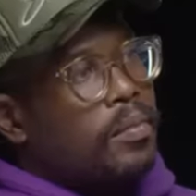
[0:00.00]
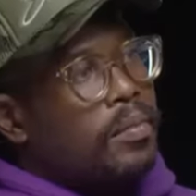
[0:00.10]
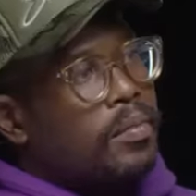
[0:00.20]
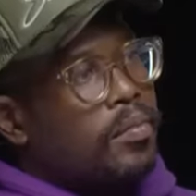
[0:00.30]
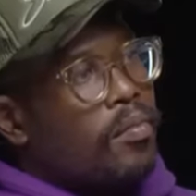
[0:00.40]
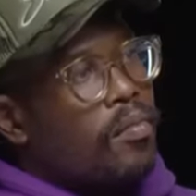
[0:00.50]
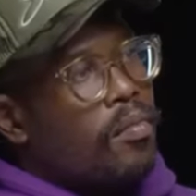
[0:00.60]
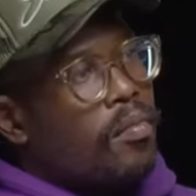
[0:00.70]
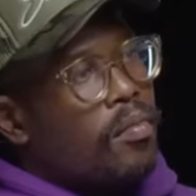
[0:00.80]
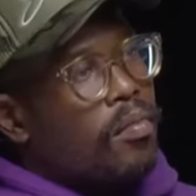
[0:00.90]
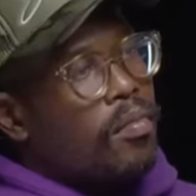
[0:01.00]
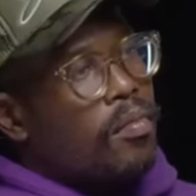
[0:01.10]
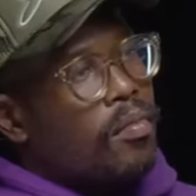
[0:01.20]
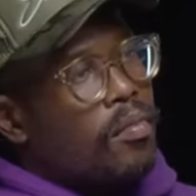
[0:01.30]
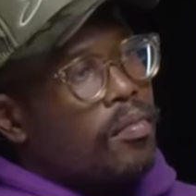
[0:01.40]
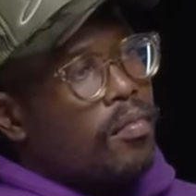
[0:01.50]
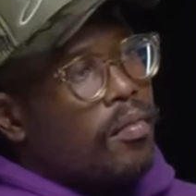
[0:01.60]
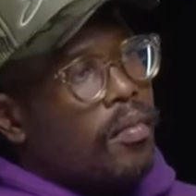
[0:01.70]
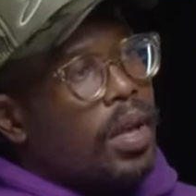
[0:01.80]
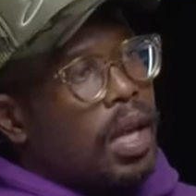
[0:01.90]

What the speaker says: This person isn't speaking.